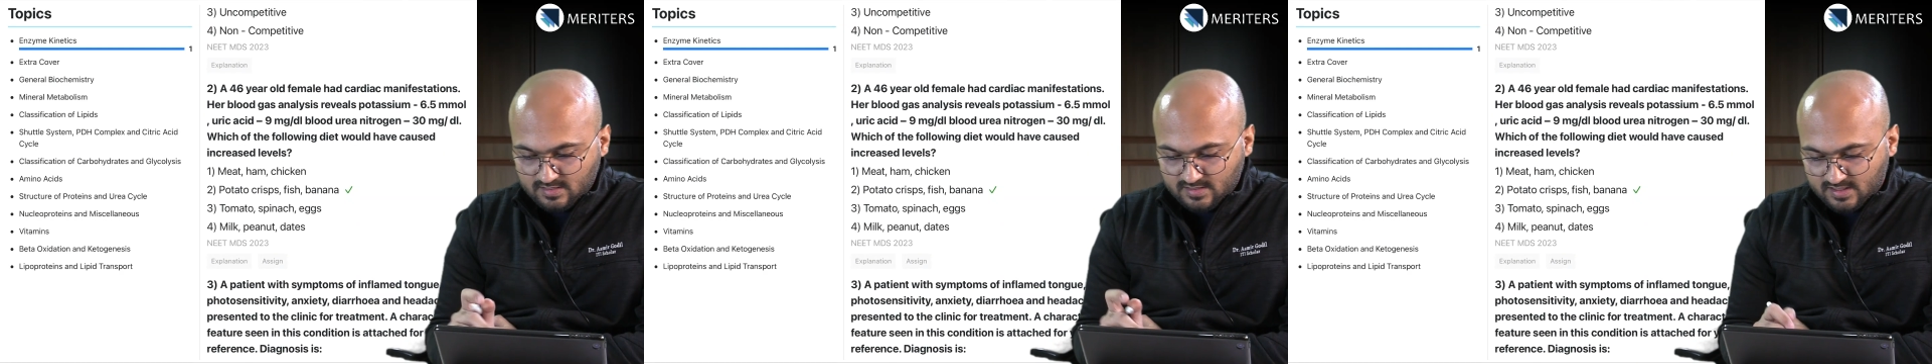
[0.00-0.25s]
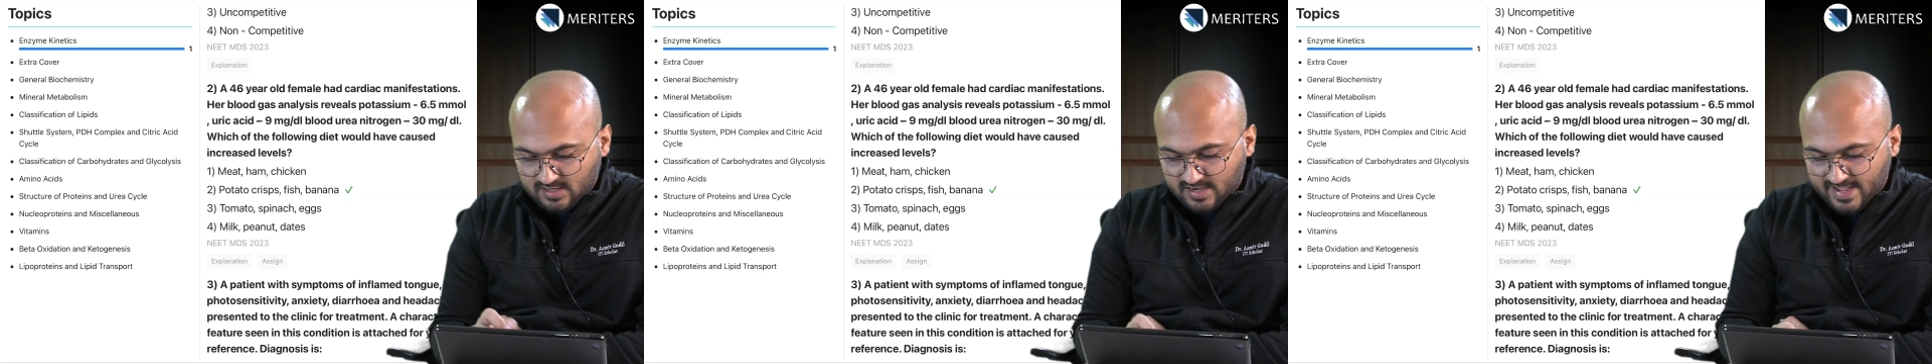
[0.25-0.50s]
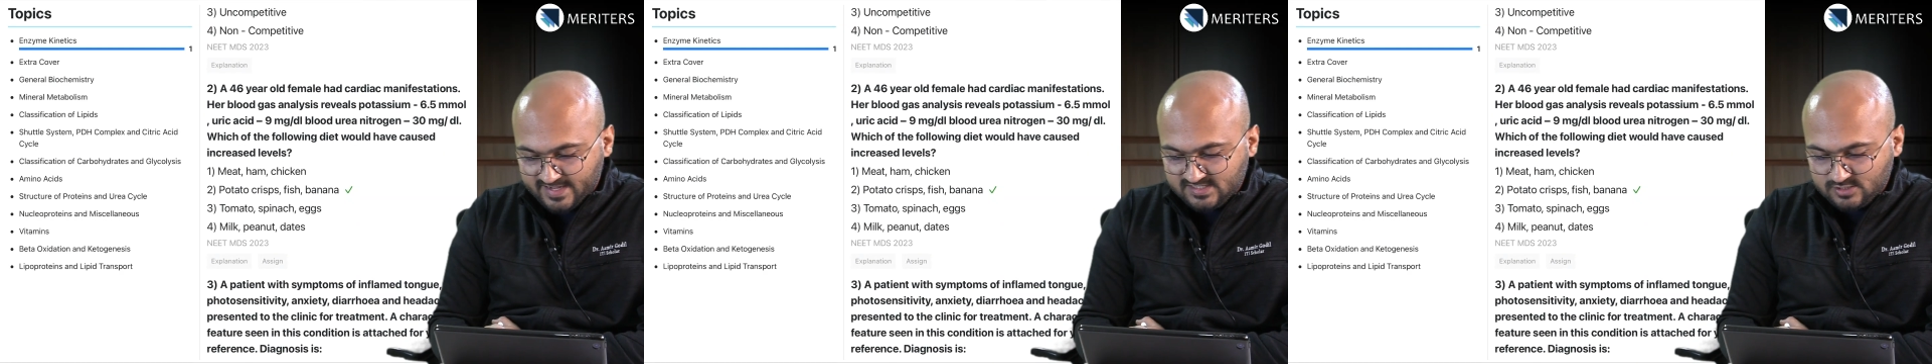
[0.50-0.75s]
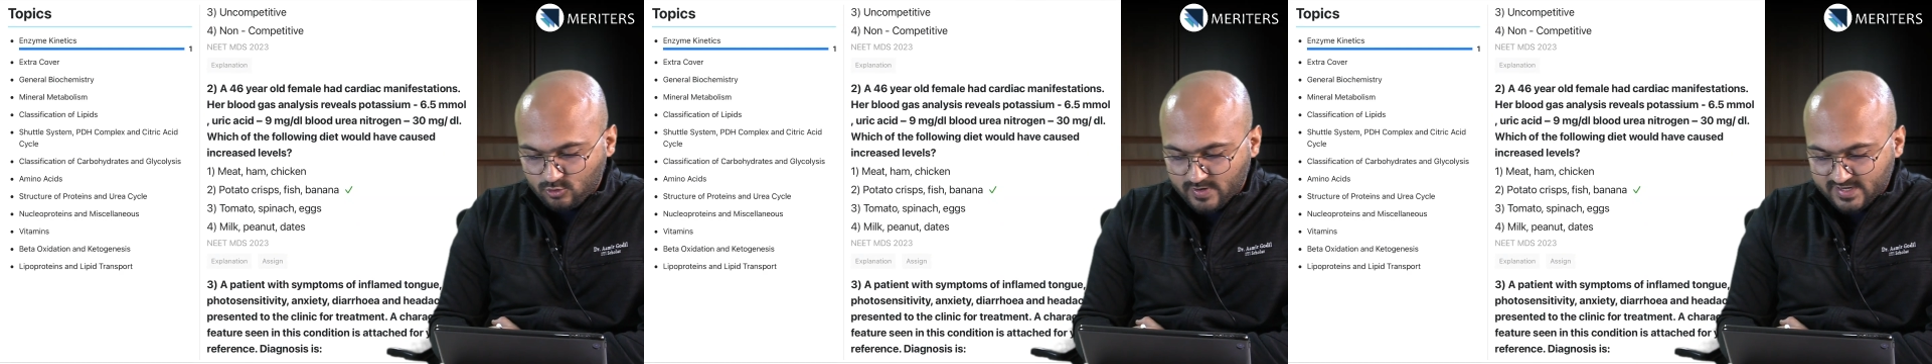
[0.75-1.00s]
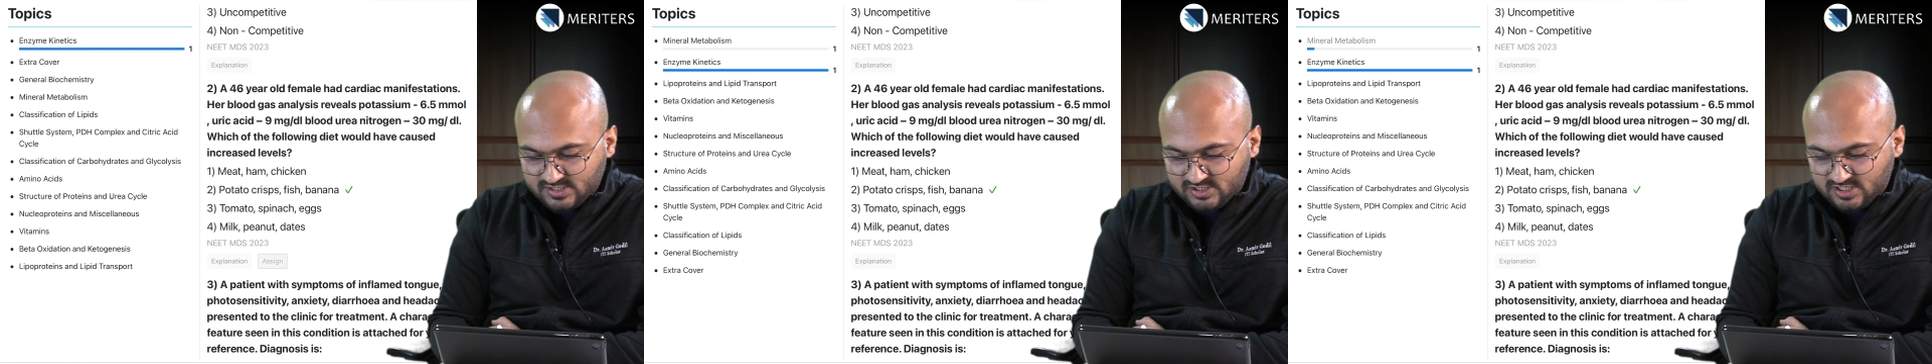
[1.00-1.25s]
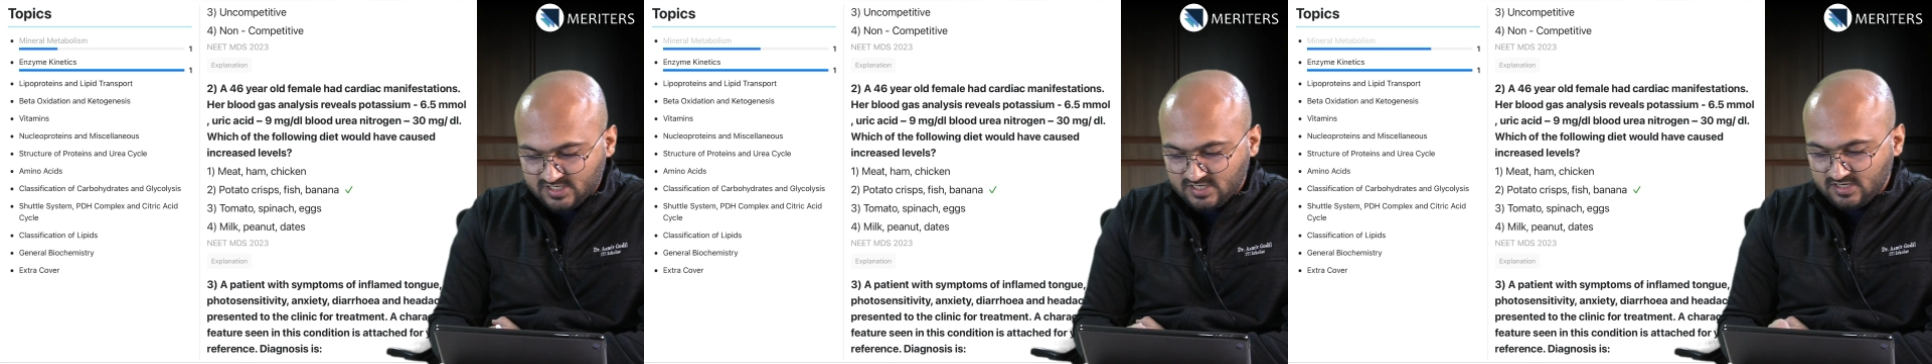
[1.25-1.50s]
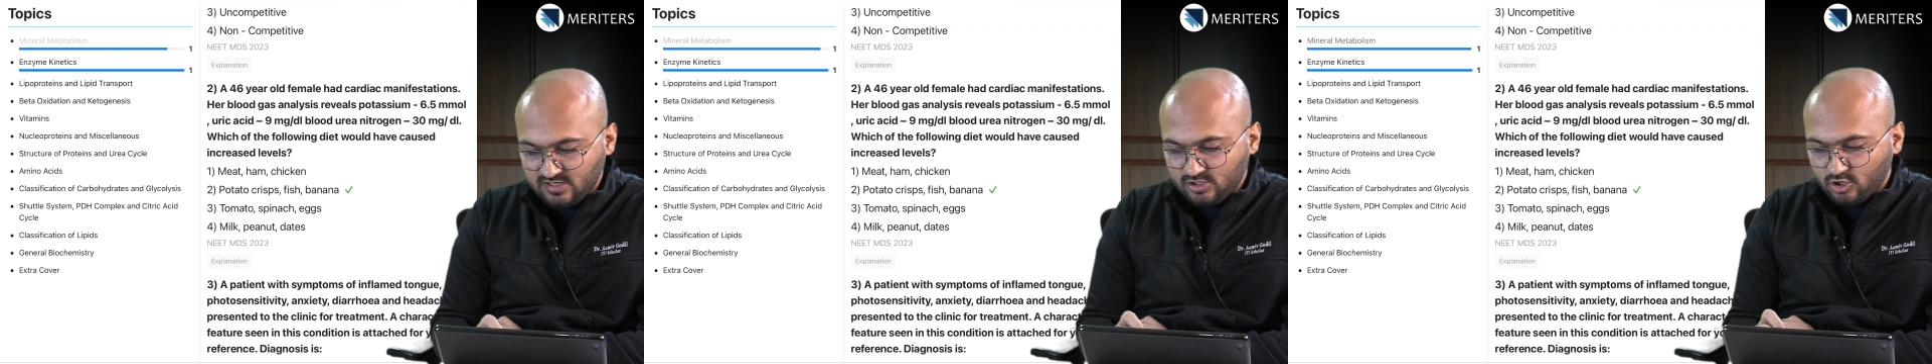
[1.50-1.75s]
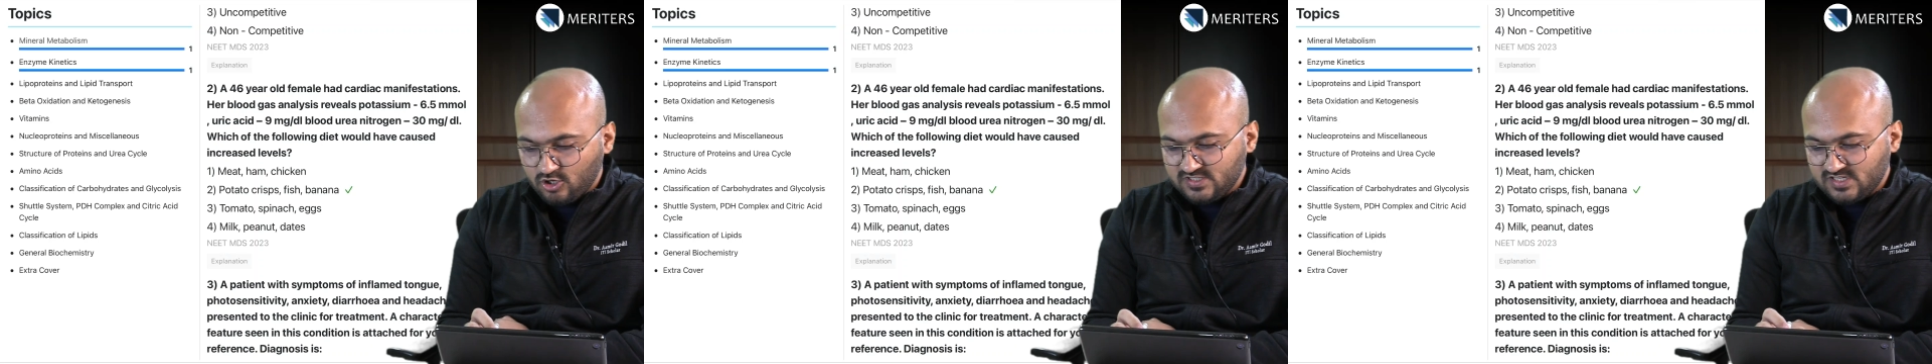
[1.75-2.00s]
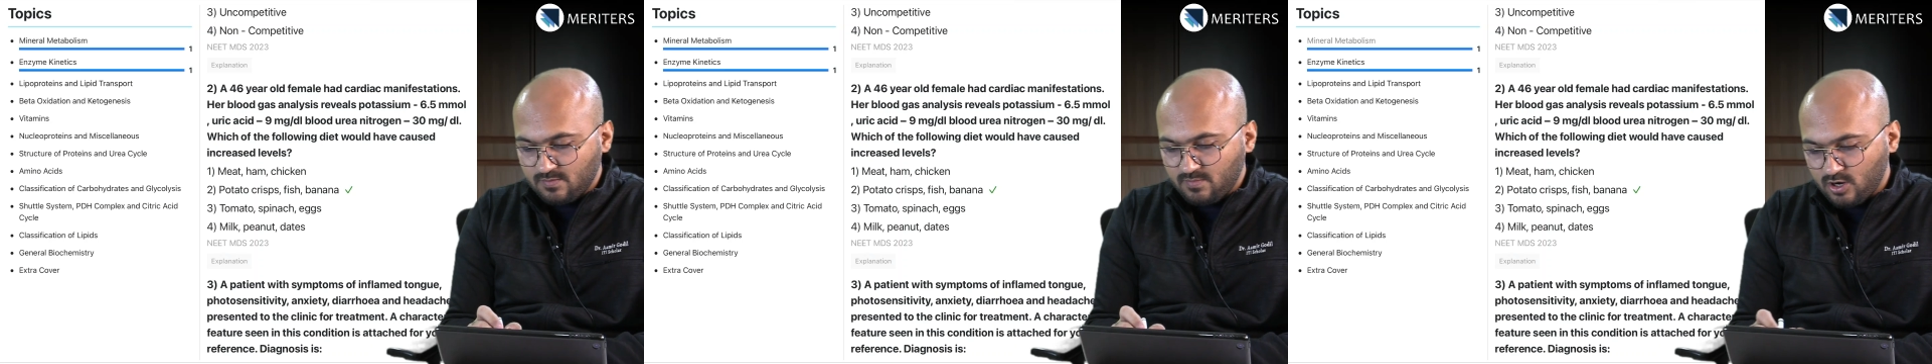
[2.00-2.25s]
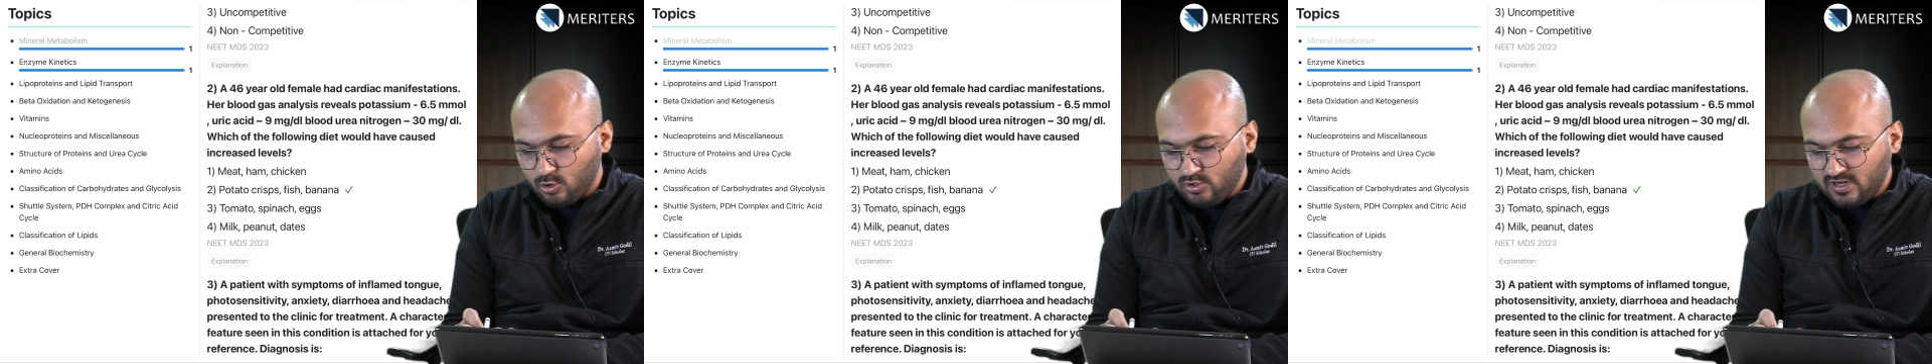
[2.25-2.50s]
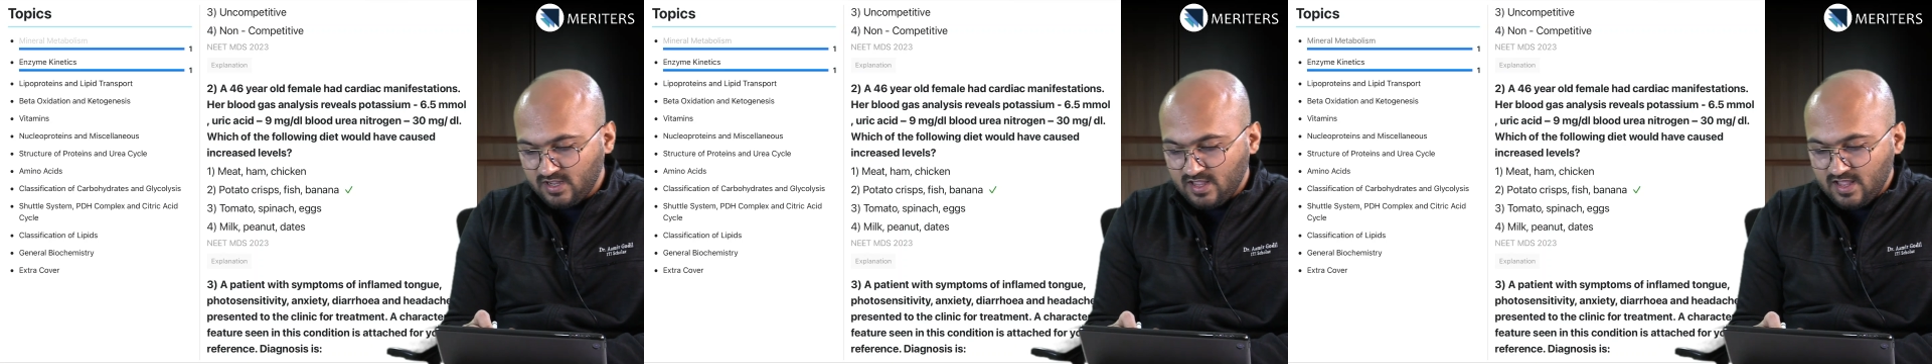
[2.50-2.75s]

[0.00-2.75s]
Then the next question talks about